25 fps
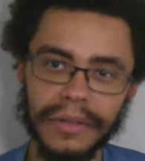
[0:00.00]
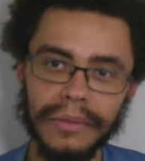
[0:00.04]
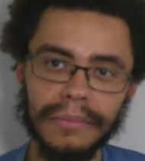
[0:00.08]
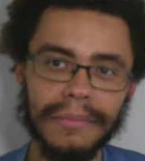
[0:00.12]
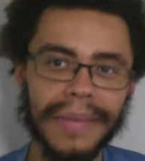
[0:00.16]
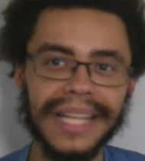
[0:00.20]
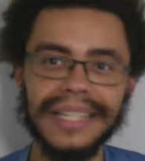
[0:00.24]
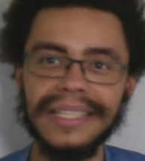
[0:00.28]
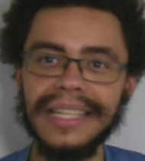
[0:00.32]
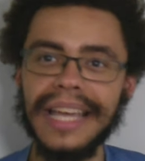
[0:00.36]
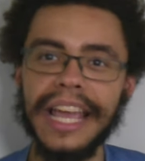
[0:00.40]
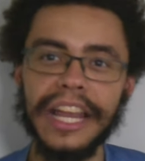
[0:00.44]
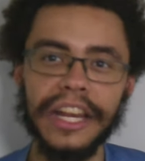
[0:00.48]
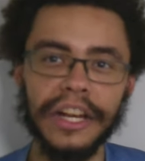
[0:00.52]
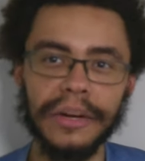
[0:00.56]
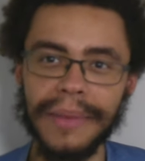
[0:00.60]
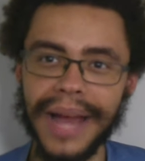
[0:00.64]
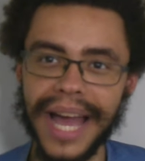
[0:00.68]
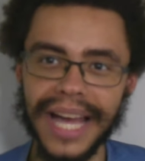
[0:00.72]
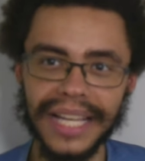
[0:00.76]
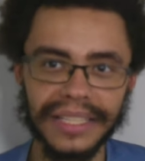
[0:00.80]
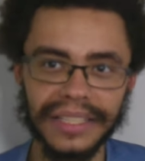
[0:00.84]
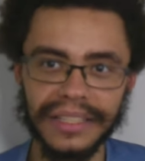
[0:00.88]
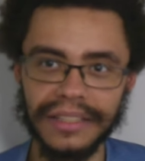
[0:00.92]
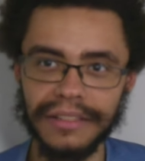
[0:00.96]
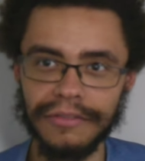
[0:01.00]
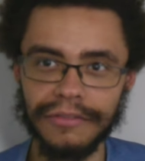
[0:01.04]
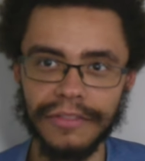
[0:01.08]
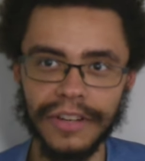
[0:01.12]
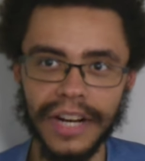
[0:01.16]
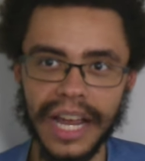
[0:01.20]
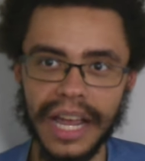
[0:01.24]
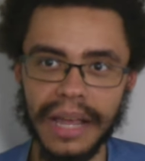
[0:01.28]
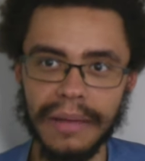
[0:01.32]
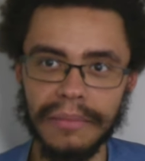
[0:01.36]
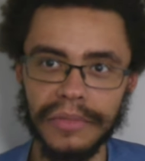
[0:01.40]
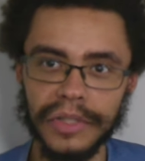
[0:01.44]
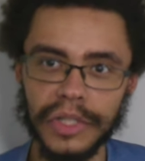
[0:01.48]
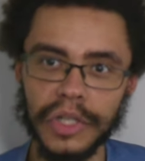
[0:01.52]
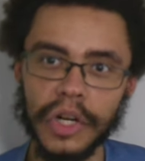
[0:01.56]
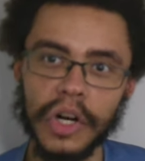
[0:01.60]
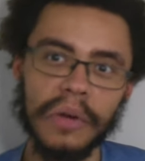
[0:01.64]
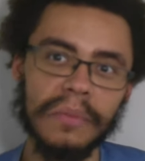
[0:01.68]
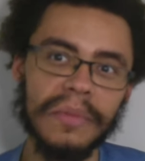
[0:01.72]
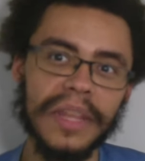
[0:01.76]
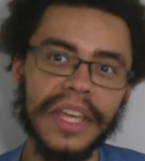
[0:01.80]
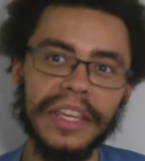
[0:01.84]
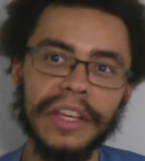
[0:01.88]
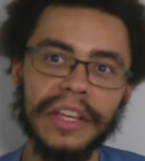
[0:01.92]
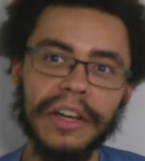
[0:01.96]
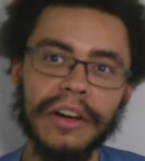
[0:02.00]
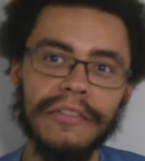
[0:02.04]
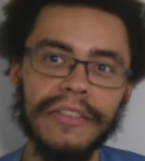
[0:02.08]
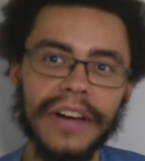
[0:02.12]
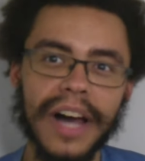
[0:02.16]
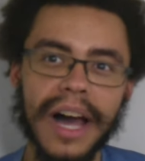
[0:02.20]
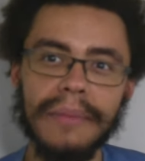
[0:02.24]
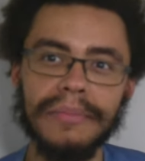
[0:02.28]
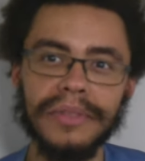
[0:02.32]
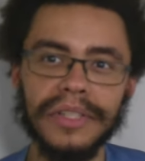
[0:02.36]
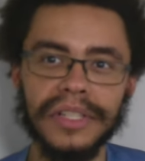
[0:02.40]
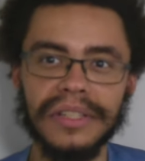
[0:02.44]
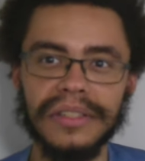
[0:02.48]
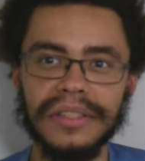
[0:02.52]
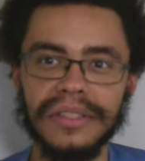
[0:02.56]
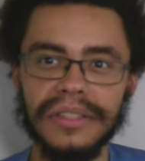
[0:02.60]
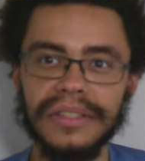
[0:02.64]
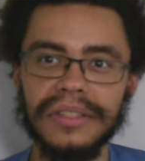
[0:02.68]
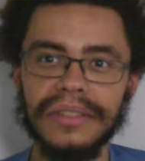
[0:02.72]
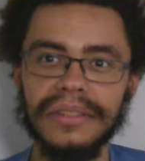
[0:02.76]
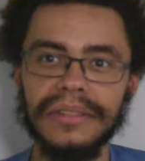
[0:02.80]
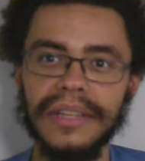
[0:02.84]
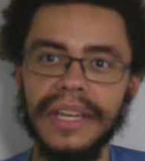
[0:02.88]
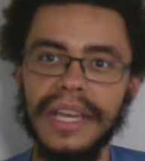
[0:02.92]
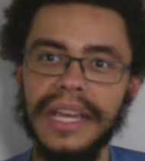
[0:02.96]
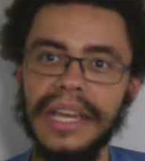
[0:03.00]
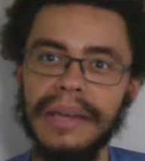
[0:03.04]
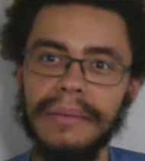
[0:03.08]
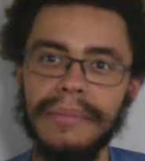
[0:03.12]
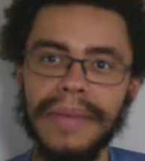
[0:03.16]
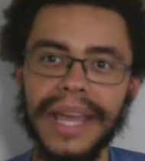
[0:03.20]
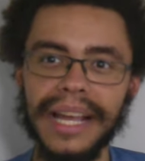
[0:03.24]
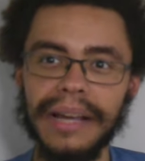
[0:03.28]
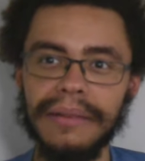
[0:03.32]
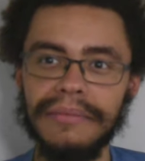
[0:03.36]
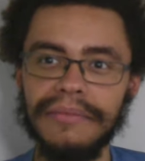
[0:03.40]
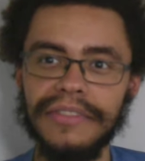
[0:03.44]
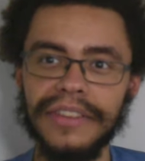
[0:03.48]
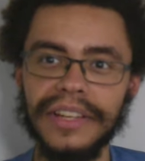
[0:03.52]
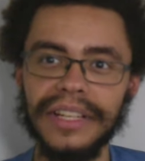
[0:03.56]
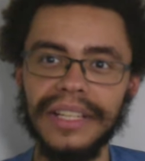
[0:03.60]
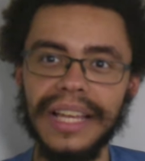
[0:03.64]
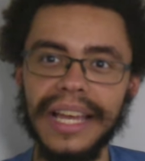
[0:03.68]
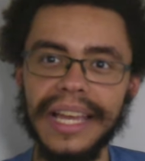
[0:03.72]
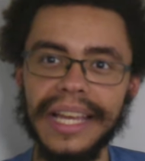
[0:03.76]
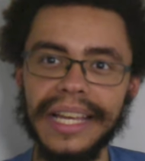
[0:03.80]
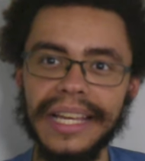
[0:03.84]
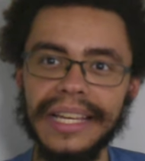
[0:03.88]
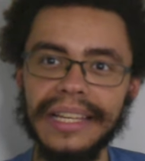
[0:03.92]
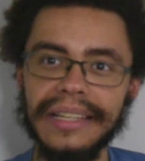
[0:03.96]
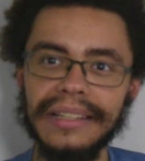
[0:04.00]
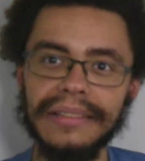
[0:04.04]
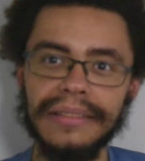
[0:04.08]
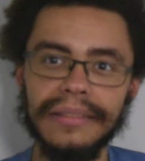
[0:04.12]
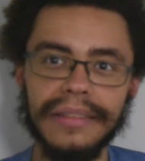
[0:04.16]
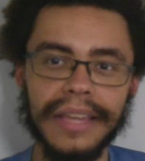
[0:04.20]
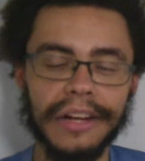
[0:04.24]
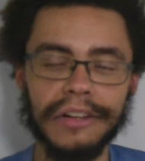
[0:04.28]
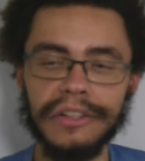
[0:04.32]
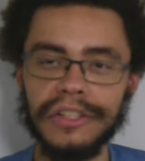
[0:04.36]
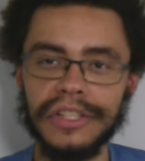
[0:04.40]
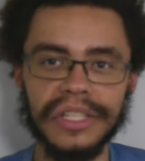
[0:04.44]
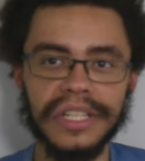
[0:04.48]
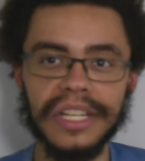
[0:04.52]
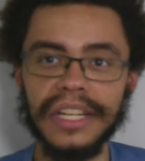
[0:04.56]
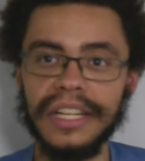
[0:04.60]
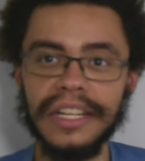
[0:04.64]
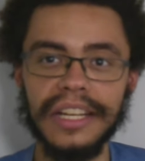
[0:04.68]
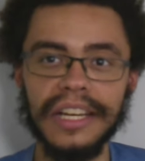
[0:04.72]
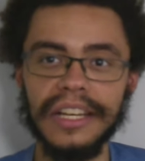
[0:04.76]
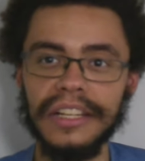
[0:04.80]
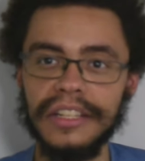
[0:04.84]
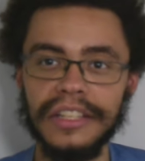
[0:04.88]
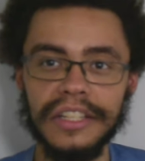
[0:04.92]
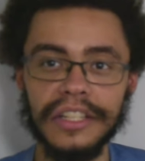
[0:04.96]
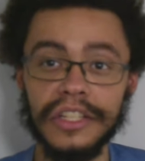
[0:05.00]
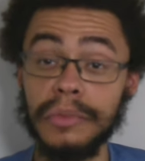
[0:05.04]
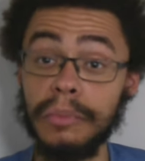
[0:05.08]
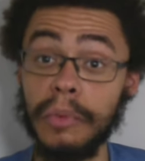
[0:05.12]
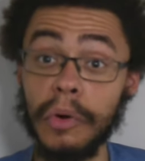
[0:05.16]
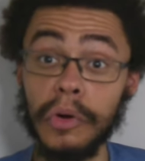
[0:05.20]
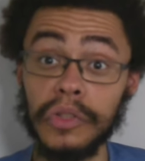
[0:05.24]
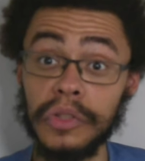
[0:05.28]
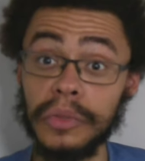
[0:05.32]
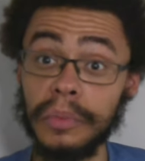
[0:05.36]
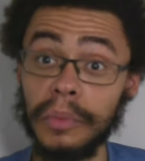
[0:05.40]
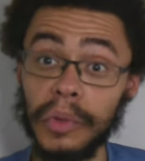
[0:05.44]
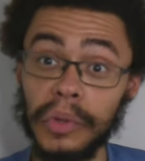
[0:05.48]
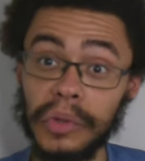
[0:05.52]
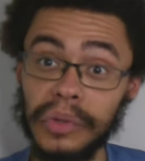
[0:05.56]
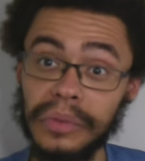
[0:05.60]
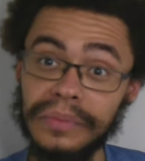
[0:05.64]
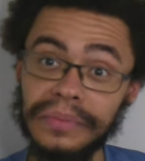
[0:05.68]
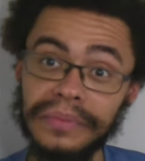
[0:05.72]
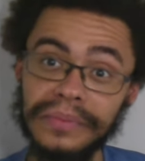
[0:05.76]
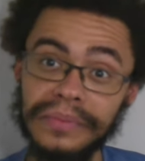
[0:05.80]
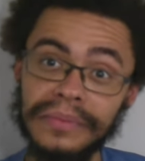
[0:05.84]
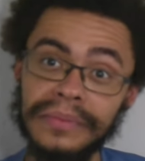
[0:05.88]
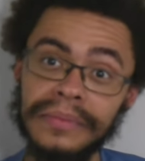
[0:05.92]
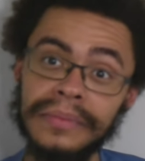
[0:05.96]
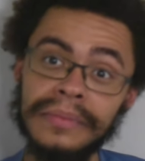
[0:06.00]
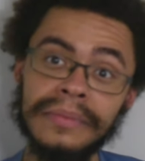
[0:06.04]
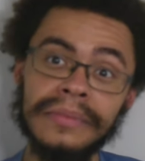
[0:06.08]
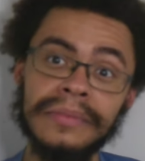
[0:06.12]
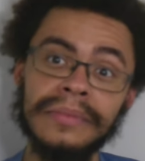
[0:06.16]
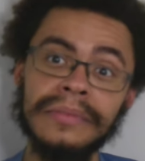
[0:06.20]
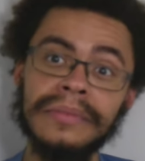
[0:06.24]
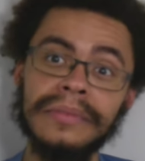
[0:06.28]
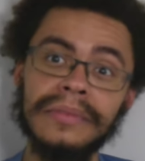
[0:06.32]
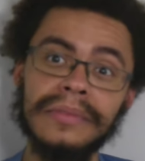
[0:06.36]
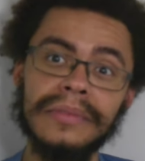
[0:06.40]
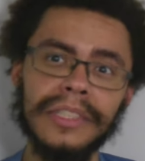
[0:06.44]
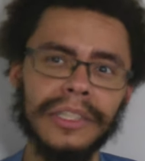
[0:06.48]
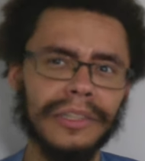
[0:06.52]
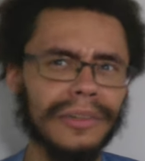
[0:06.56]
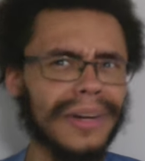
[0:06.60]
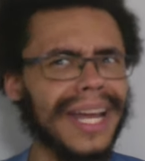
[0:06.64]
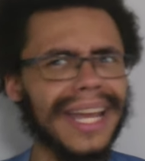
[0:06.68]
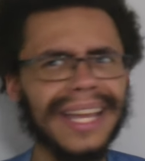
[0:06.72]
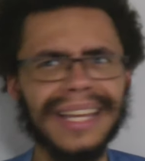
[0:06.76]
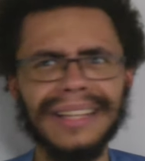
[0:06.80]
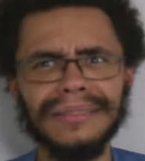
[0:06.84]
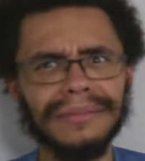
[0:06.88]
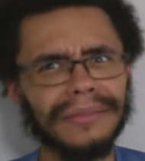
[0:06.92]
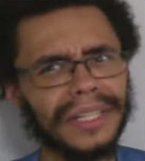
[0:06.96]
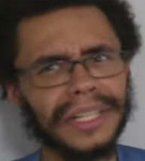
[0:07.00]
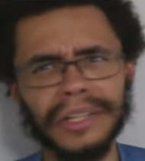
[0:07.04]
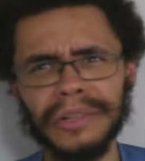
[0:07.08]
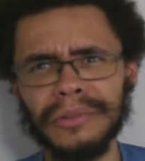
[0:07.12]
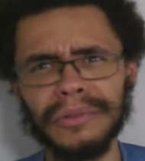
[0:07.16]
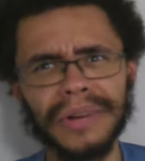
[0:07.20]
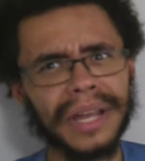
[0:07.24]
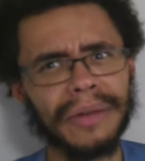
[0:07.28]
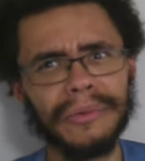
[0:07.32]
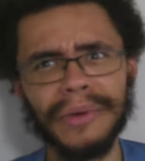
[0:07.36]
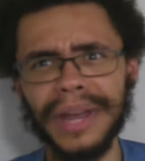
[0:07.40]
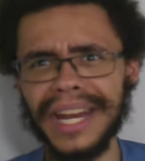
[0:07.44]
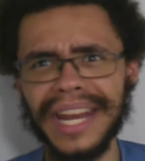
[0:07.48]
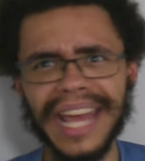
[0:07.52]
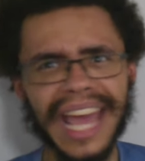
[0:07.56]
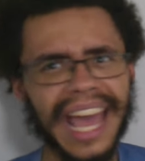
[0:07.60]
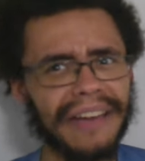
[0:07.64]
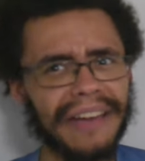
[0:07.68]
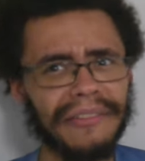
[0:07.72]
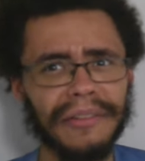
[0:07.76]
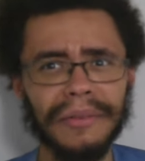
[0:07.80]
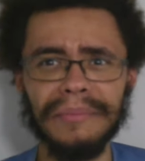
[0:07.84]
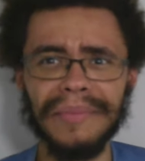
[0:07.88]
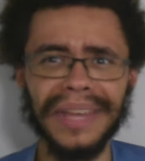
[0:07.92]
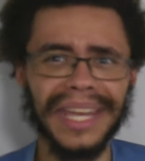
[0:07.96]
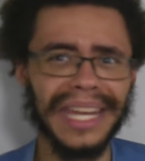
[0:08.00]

Maintain your masculine frame, show them that you have options, make them feel like they're just an, a disposable great. What a great way to have a